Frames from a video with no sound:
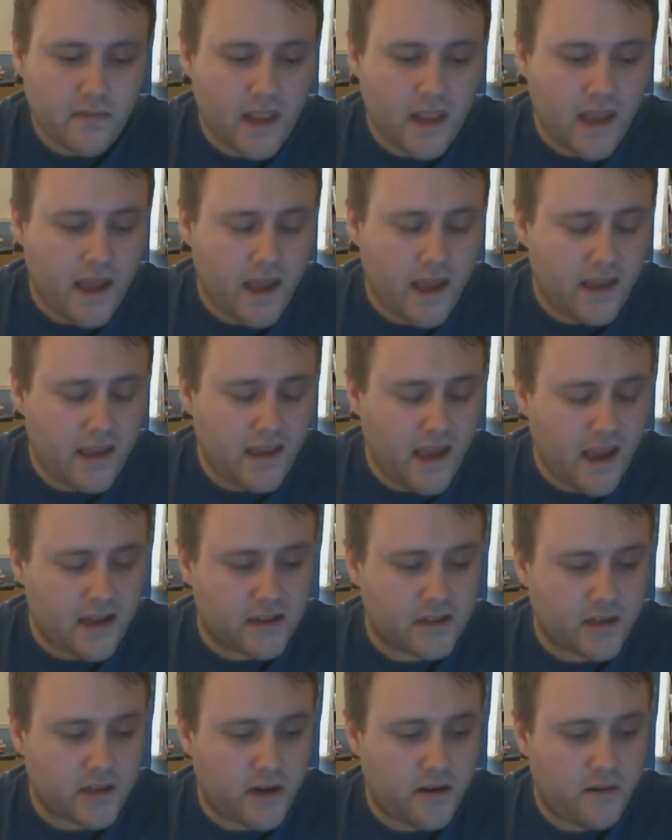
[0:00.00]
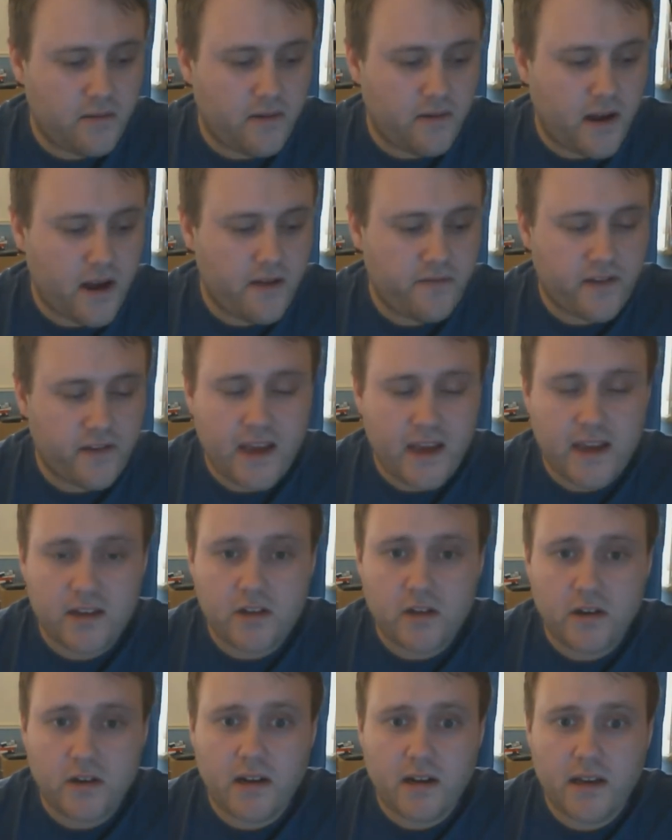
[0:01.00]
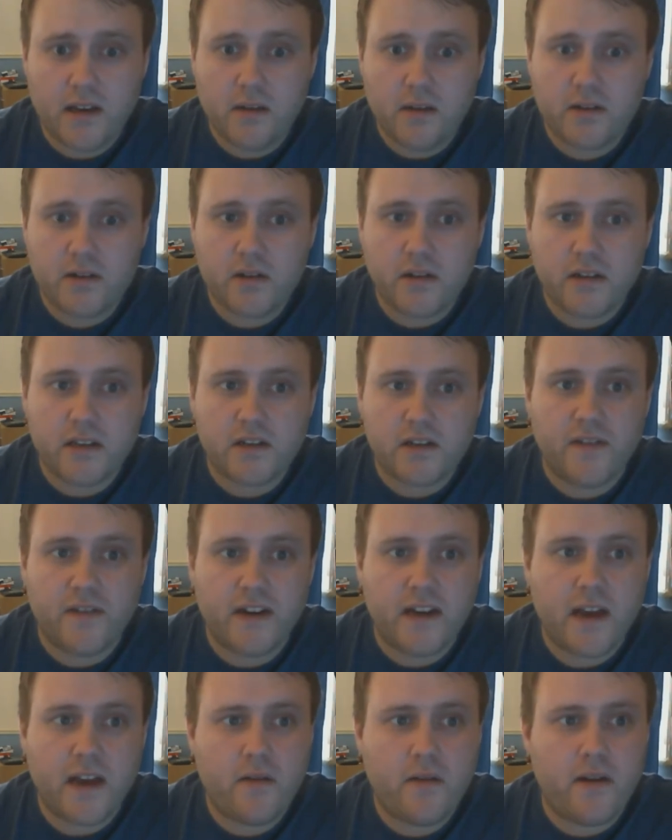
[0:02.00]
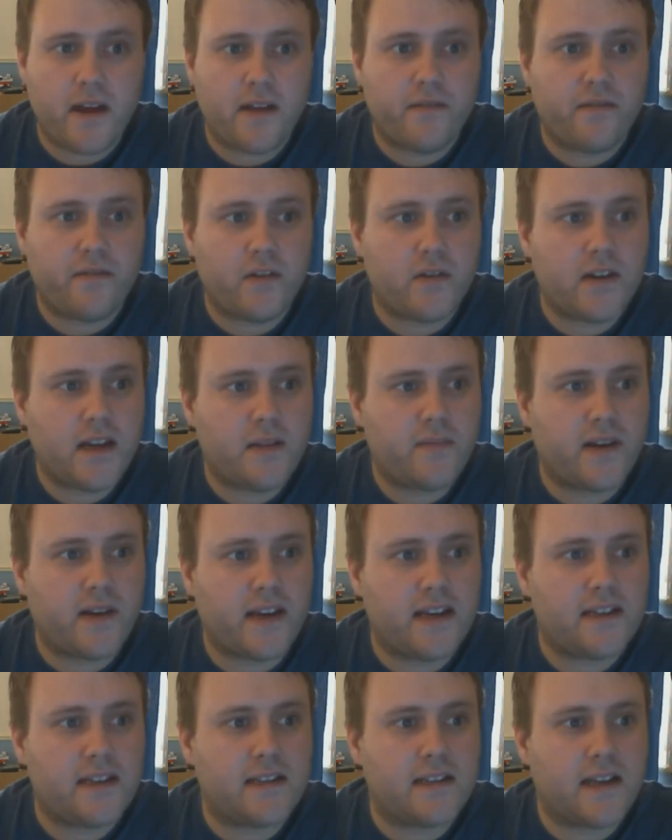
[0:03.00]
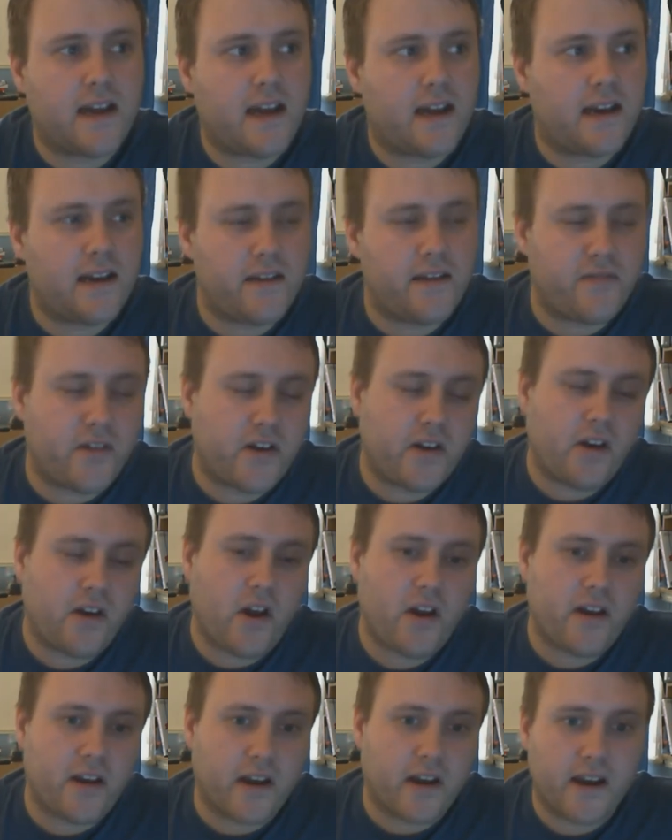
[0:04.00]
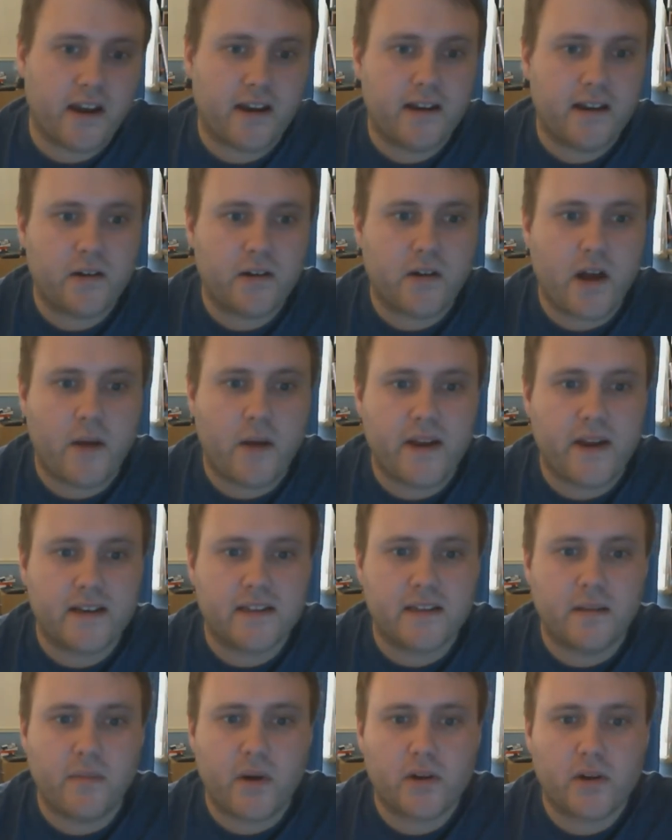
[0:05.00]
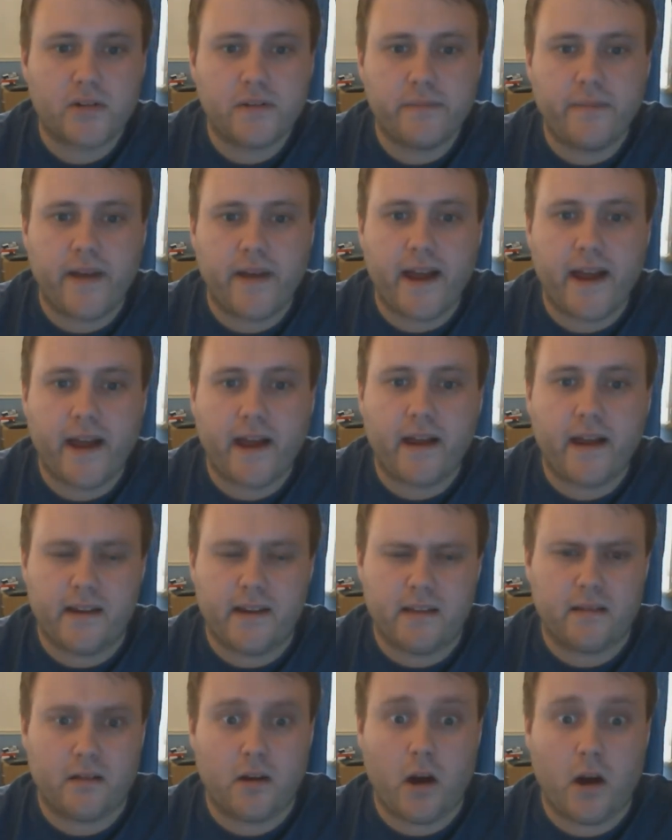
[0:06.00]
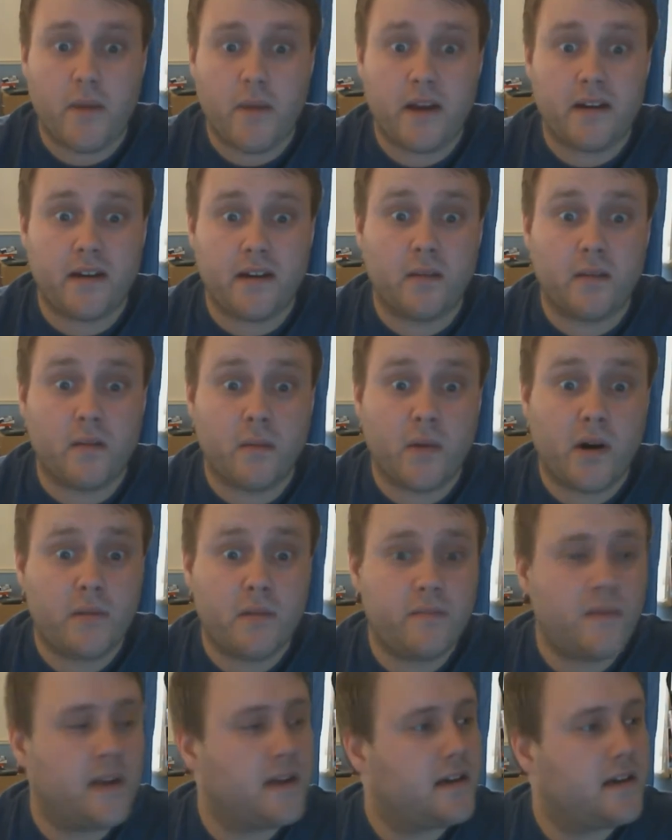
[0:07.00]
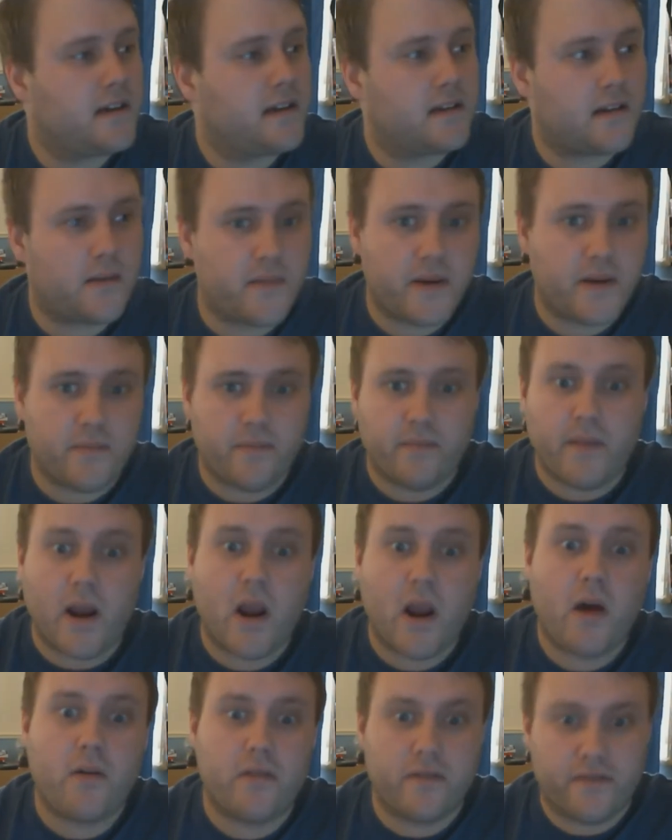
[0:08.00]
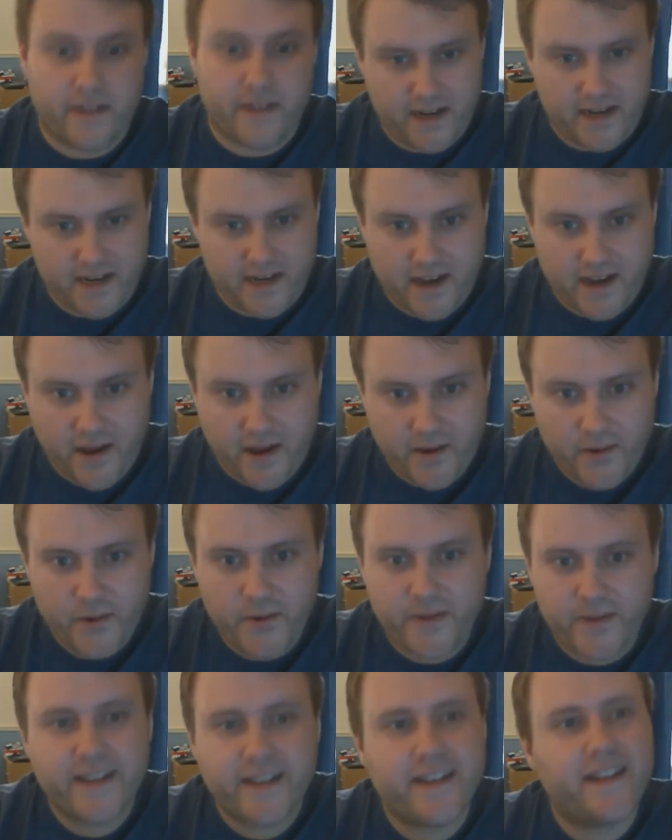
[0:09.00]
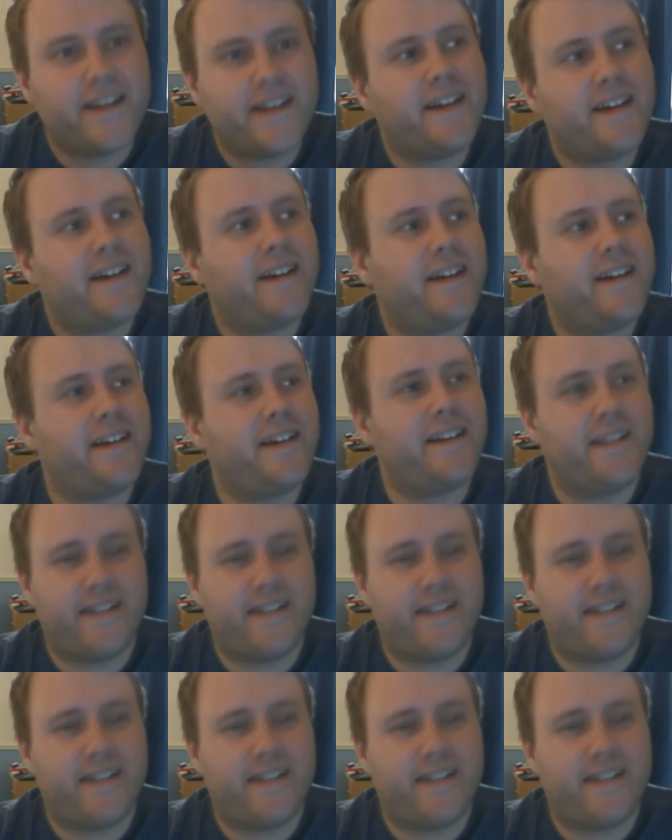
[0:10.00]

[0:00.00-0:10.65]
Uh, yeah, so hopefully enjoy, you enjoyed this video. If you did, please uh, leave a like and a little comment in the bottom. Uh, comment in the bottom? Comment below the video.